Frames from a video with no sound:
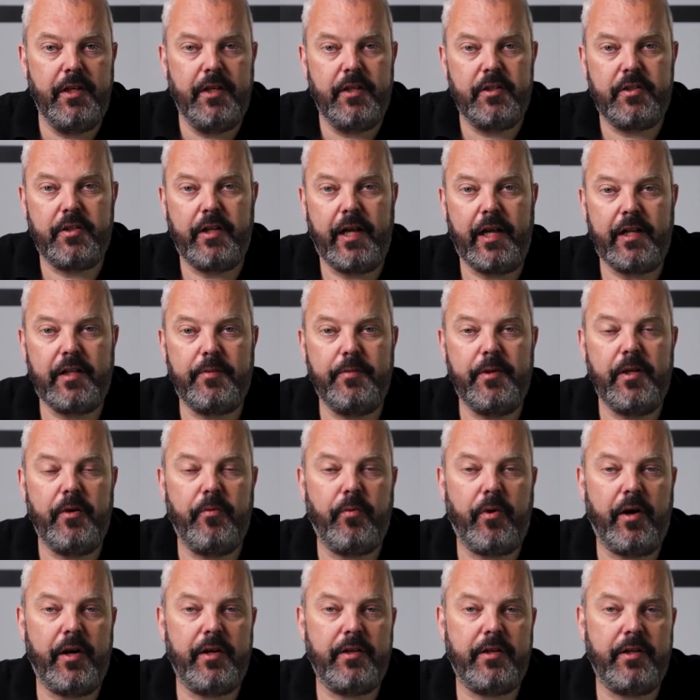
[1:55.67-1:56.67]
so there had to be a
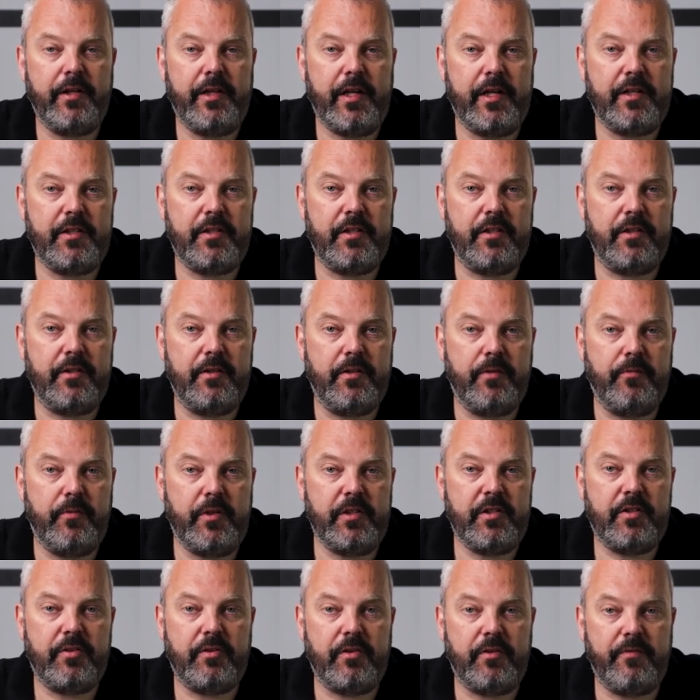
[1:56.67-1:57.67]
wired connection,
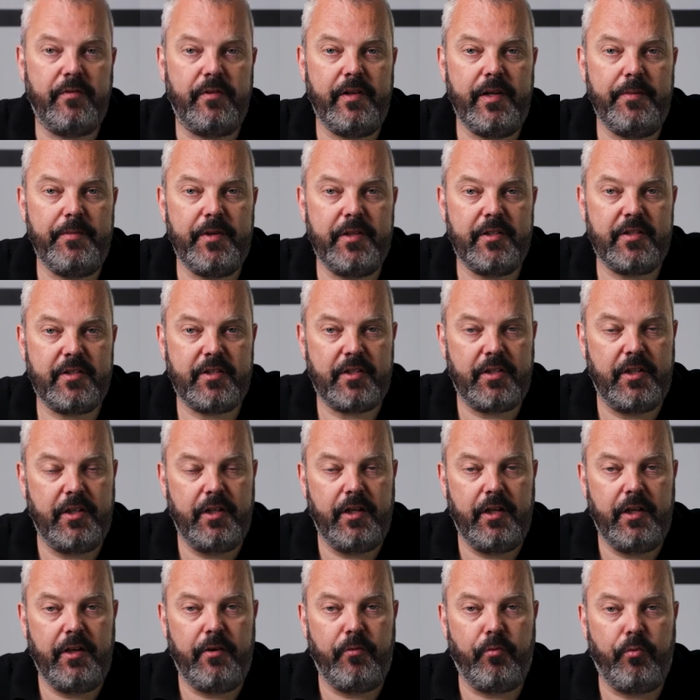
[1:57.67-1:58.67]
which sort of limits
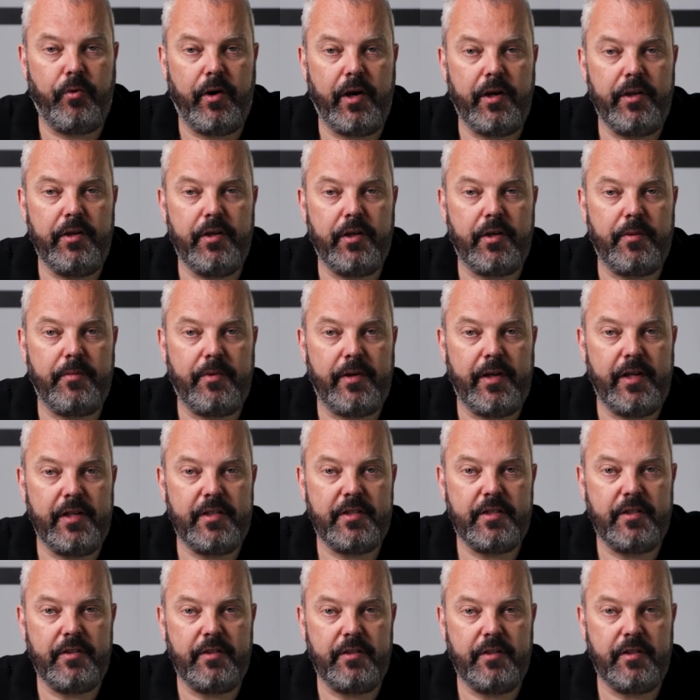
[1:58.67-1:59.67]
where you can
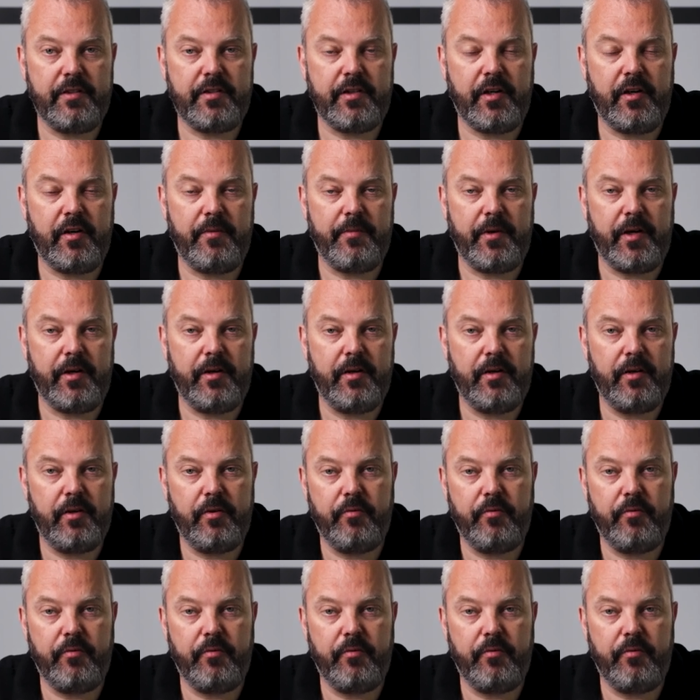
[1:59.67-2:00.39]
place the Tahoma.